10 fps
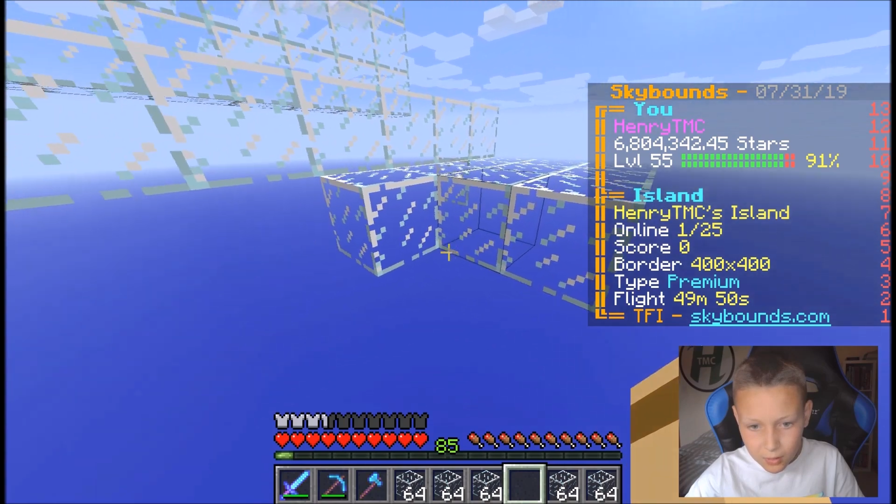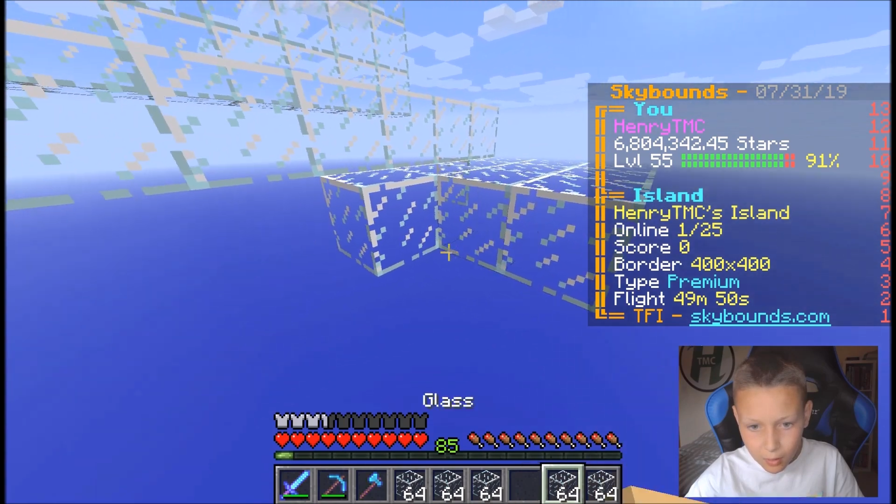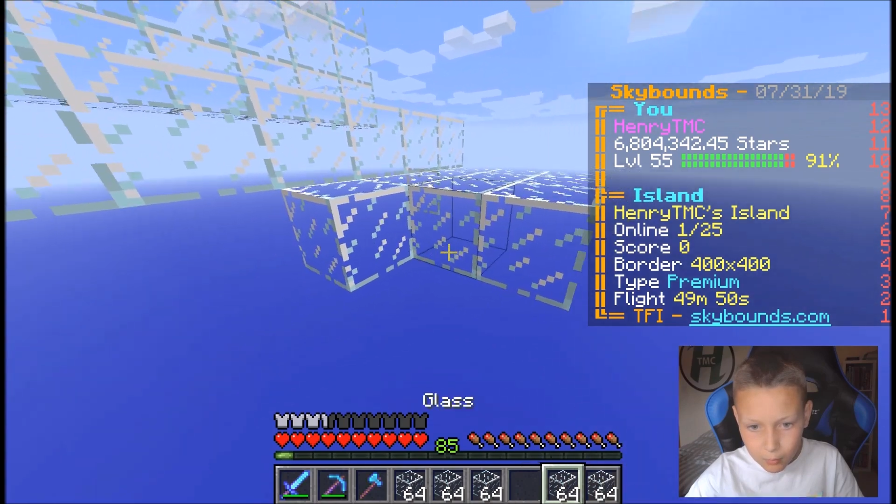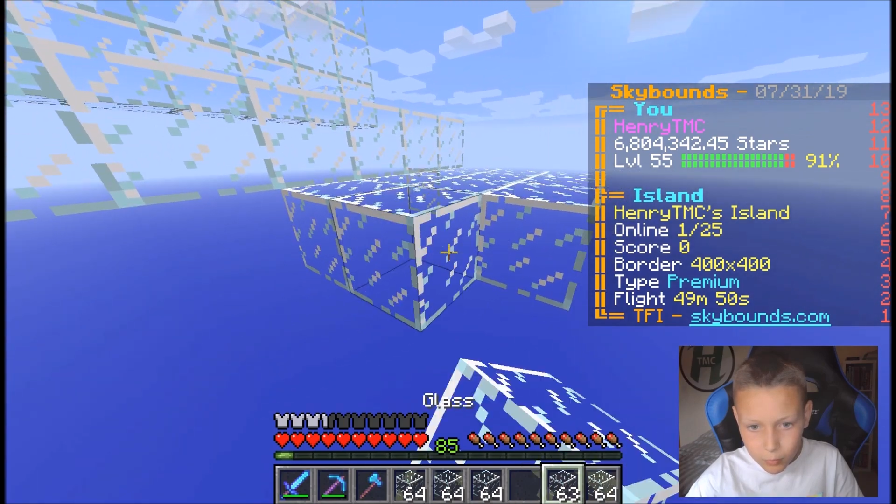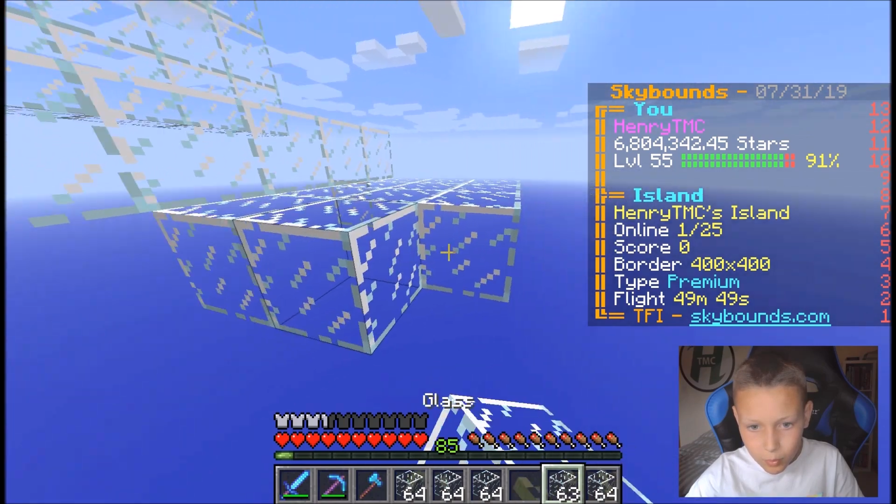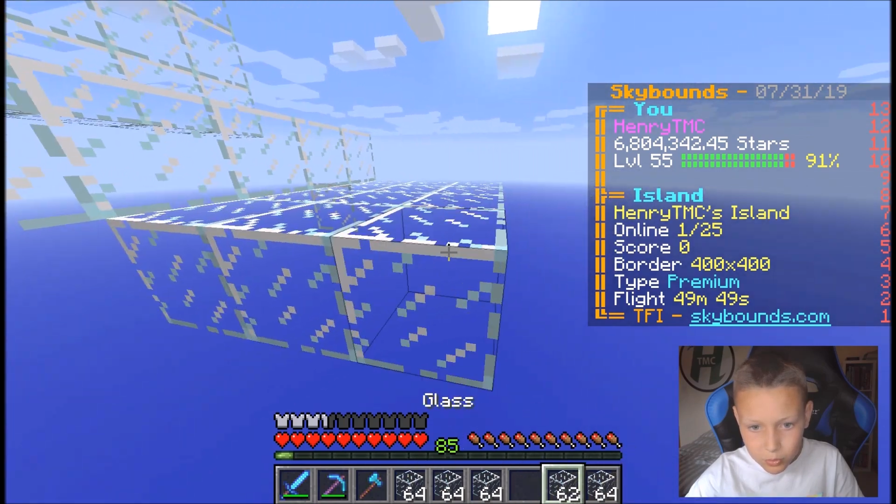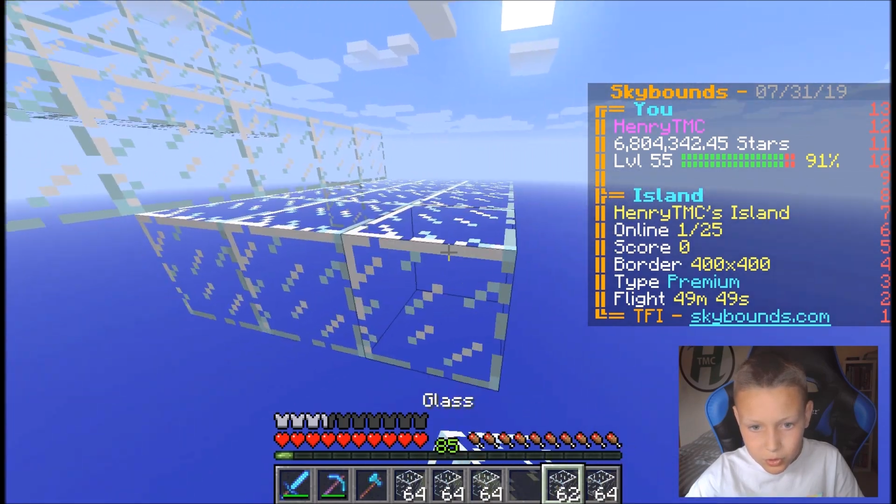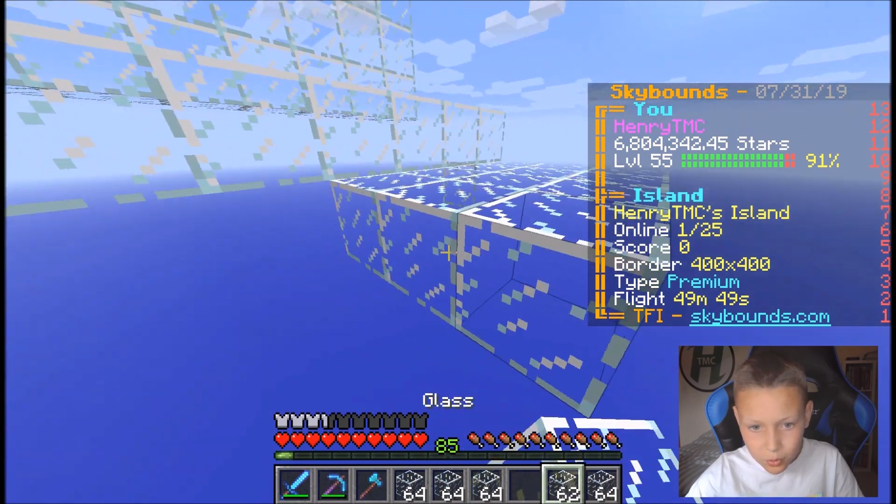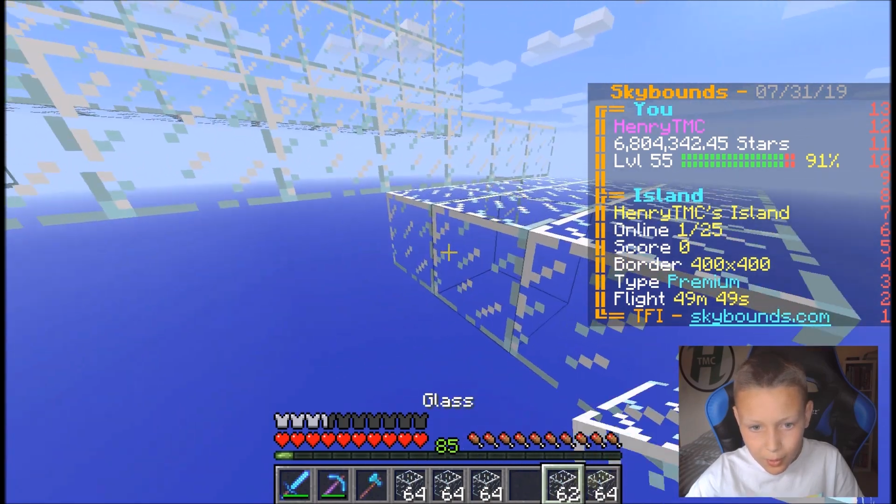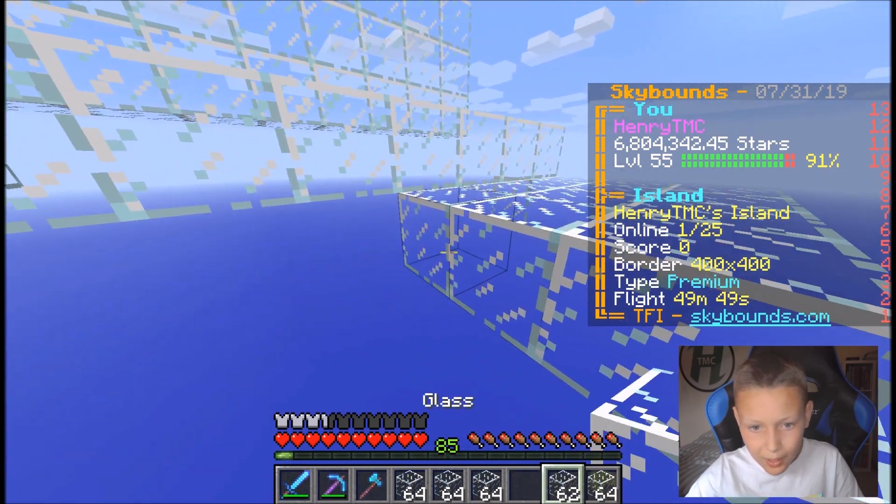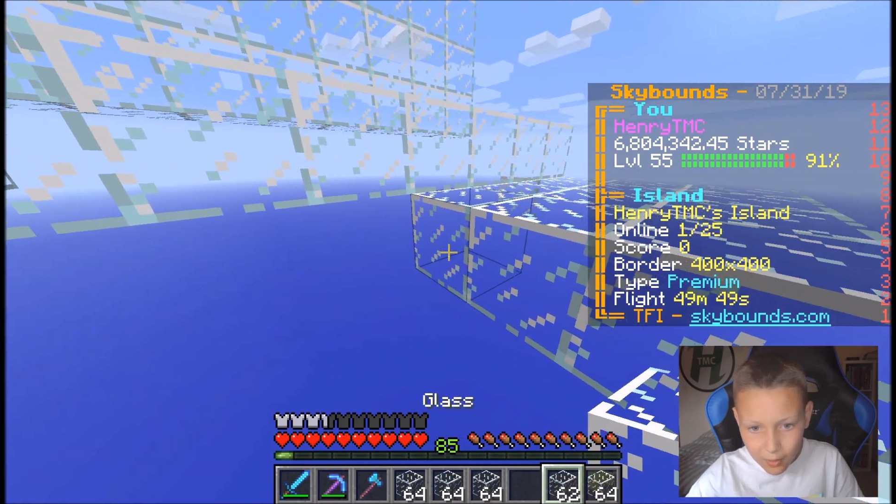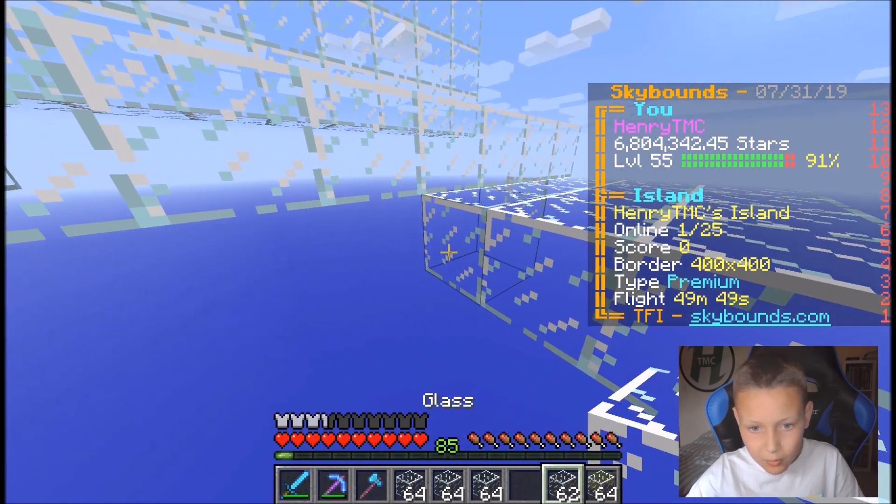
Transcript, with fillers: I'm not sure how